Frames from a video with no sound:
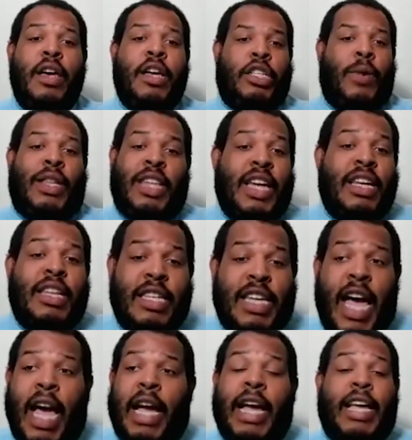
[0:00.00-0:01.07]
So at the end of the
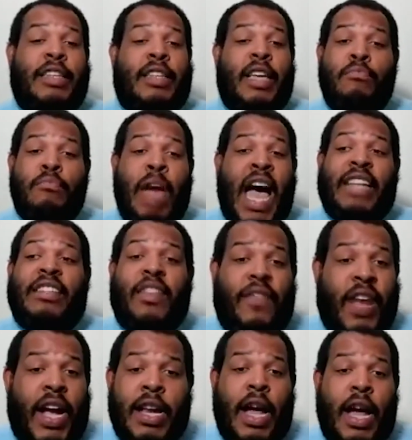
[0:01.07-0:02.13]
day, it's a massive
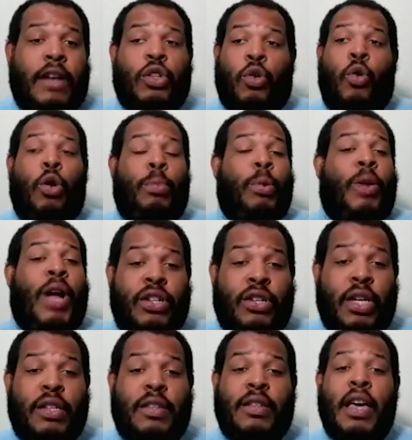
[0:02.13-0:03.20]
handout to
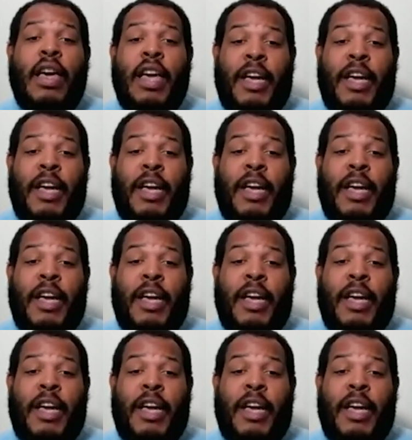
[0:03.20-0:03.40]
corporations.